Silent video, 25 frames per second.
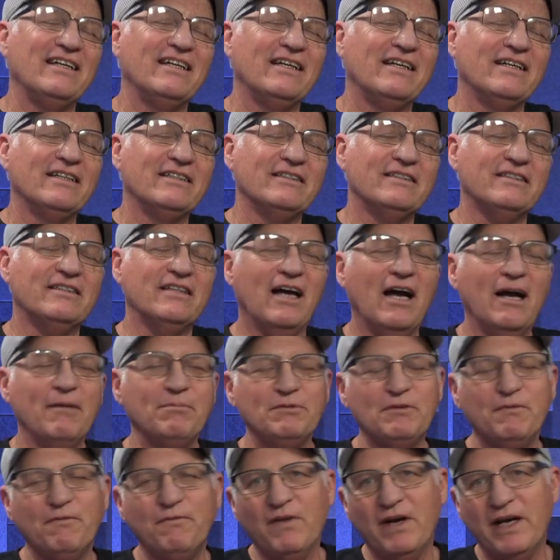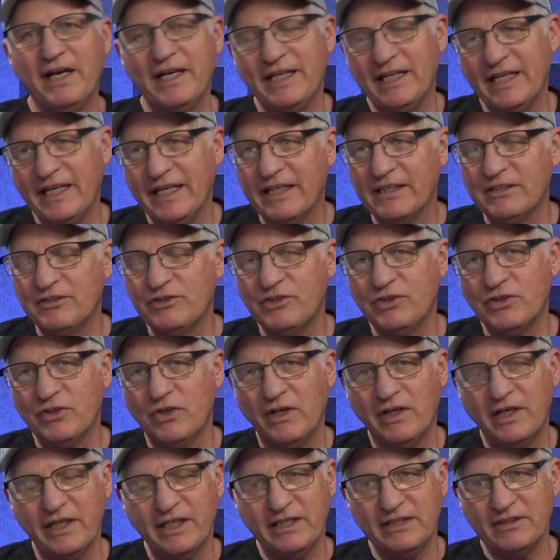stops fighting and
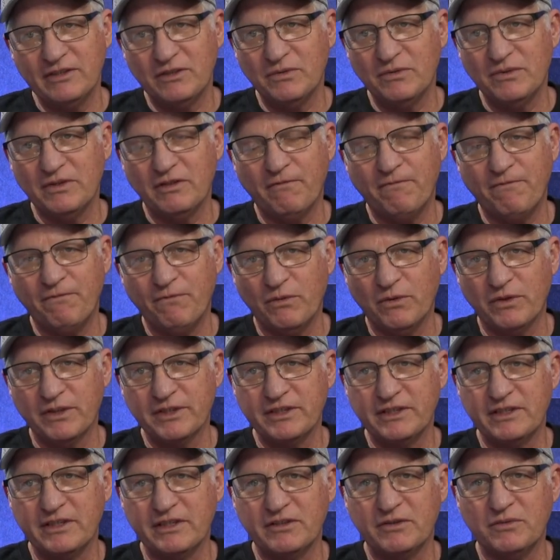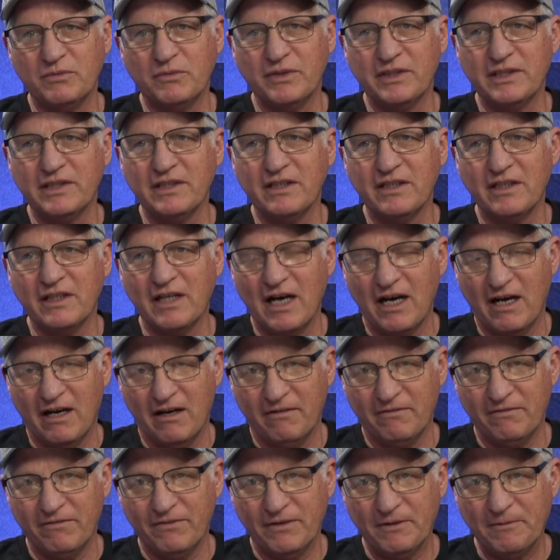joins with the forces with yes.
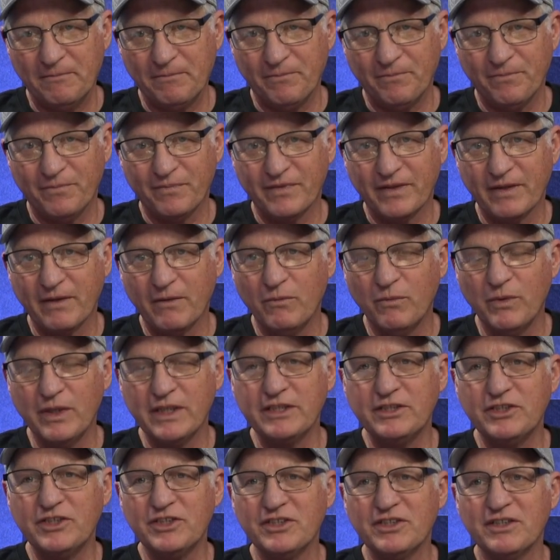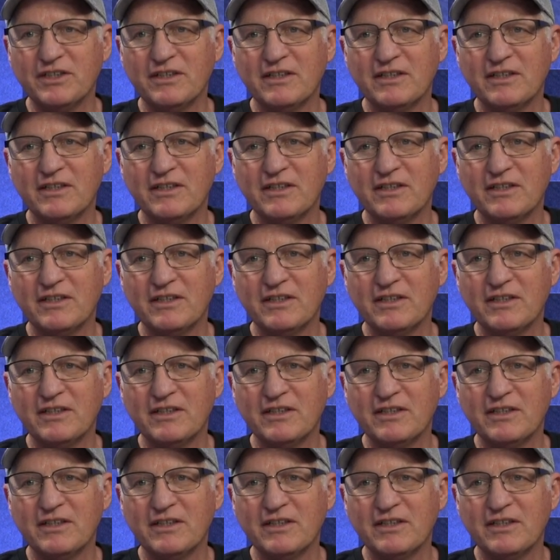love, which